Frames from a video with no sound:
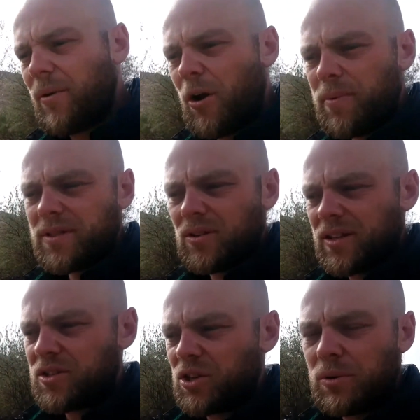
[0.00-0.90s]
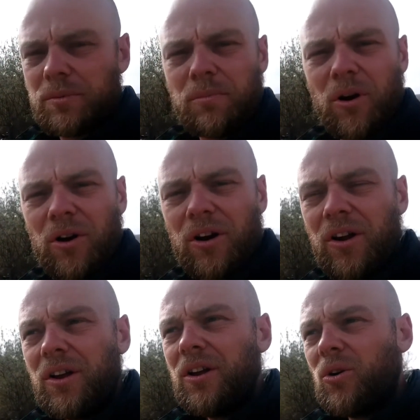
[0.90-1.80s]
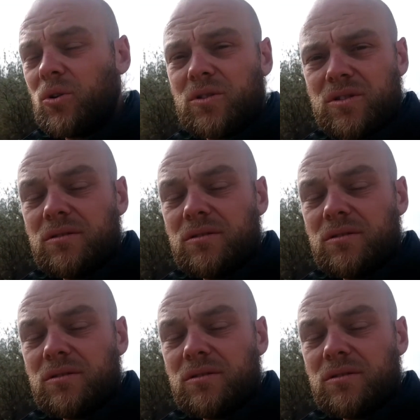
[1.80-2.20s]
I hope it's not this dewy tomorrow or